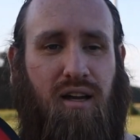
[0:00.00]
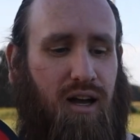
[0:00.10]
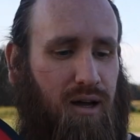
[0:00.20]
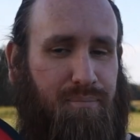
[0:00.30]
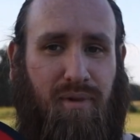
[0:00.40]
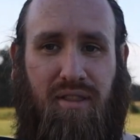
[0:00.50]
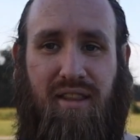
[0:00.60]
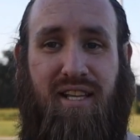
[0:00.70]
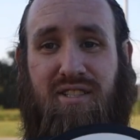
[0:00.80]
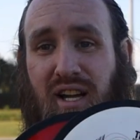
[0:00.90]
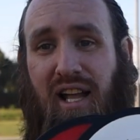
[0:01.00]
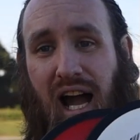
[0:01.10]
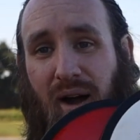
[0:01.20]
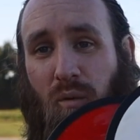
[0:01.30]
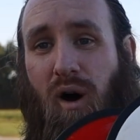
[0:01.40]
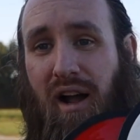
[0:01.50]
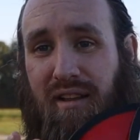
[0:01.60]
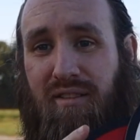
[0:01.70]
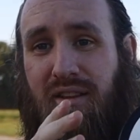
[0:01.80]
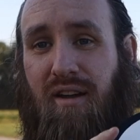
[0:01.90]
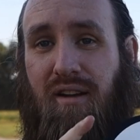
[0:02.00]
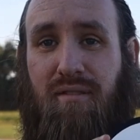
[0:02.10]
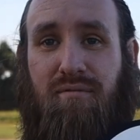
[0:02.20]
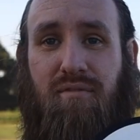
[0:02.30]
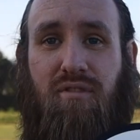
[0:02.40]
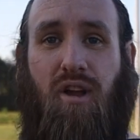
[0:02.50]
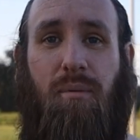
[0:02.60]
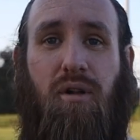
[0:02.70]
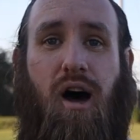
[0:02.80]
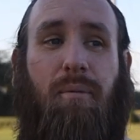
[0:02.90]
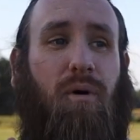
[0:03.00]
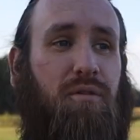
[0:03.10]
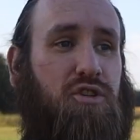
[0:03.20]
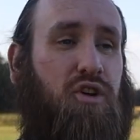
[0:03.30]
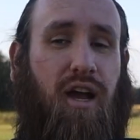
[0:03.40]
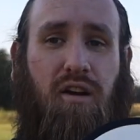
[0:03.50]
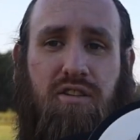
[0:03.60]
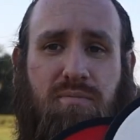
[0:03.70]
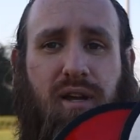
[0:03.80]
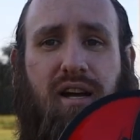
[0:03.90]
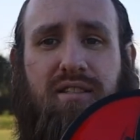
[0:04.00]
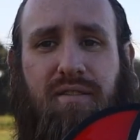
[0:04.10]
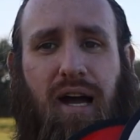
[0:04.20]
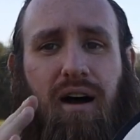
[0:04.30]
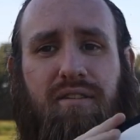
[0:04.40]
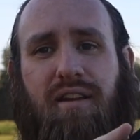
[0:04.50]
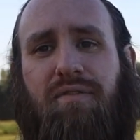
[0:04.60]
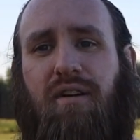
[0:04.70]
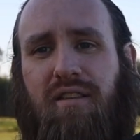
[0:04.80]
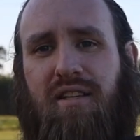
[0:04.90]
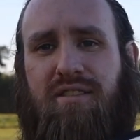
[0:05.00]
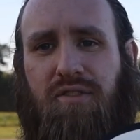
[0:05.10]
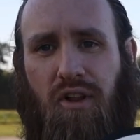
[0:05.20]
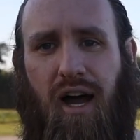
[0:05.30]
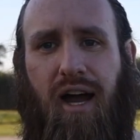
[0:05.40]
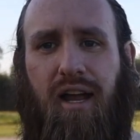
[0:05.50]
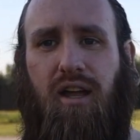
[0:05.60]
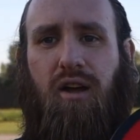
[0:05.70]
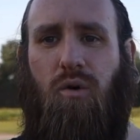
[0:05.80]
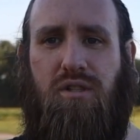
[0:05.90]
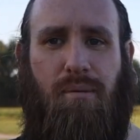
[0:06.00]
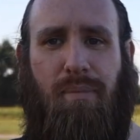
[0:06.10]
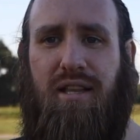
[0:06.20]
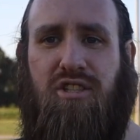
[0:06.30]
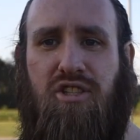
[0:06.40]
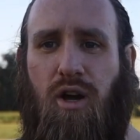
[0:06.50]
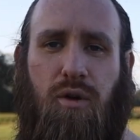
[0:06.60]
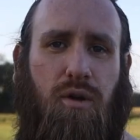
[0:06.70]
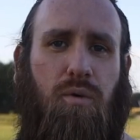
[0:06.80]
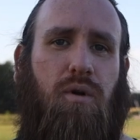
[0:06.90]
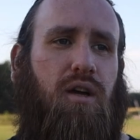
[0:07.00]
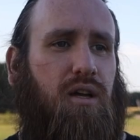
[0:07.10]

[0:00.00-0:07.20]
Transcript: I want to double up on the trails because of how different these fly, which I'm about to show you.